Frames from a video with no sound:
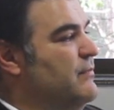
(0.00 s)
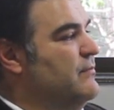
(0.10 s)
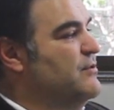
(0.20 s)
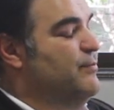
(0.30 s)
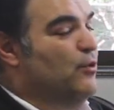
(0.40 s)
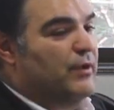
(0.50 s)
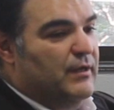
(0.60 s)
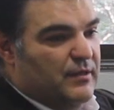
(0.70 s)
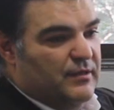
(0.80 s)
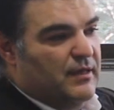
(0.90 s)

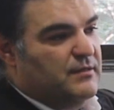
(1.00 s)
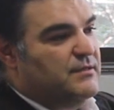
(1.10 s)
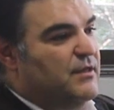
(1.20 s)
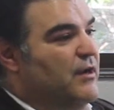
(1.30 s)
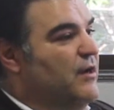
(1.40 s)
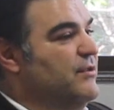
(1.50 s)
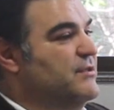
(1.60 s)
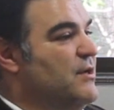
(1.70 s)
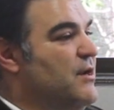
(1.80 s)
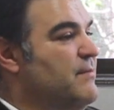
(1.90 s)
supporting the then CIO at the
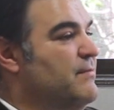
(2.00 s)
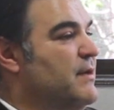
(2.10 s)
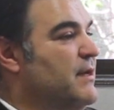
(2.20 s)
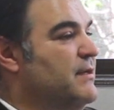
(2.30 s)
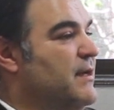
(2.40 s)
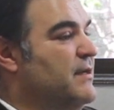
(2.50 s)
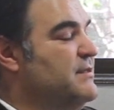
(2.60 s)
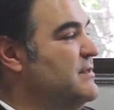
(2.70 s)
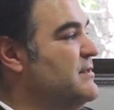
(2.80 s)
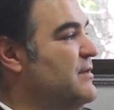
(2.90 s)
time, and
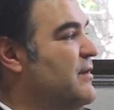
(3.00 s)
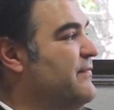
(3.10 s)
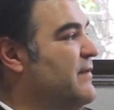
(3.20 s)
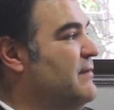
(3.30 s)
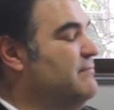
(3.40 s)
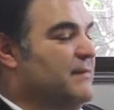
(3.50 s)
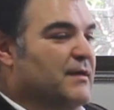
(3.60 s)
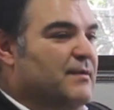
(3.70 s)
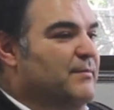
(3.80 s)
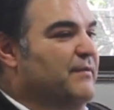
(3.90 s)
since then I've
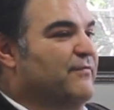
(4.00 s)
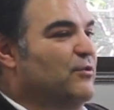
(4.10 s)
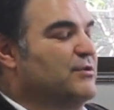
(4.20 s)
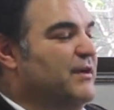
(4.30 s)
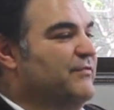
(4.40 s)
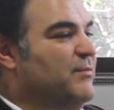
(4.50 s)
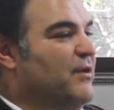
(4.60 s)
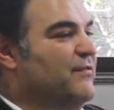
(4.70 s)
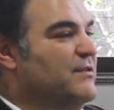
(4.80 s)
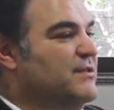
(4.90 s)
been fortunate enough to be
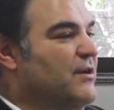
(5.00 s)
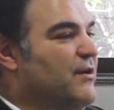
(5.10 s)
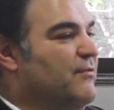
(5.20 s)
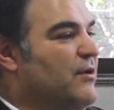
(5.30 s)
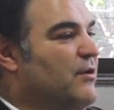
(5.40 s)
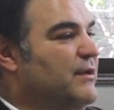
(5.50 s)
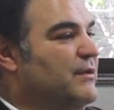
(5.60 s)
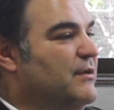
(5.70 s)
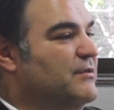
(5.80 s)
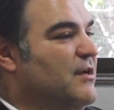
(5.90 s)
offered the CIO role in
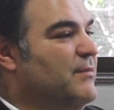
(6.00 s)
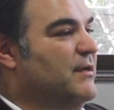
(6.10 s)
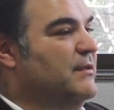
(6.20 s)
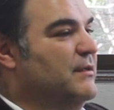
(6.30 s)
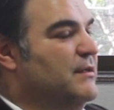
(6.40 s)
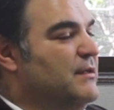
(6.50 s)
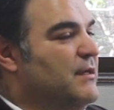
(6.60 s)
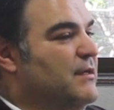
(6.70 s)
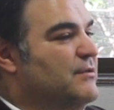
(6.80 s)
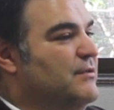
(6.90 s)
October
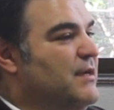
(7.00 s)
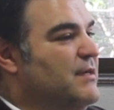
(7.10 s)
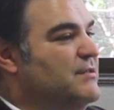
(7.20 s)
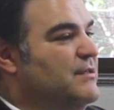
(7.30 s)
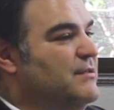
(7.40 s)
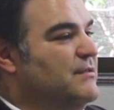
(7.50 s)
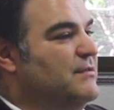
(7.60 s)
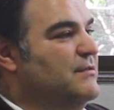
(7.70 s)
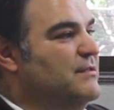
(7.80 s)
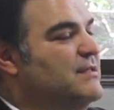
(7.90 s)

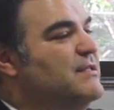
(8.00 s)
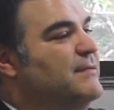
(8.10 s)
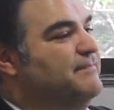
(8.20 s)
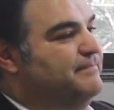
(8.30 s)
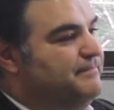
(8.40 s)
2016.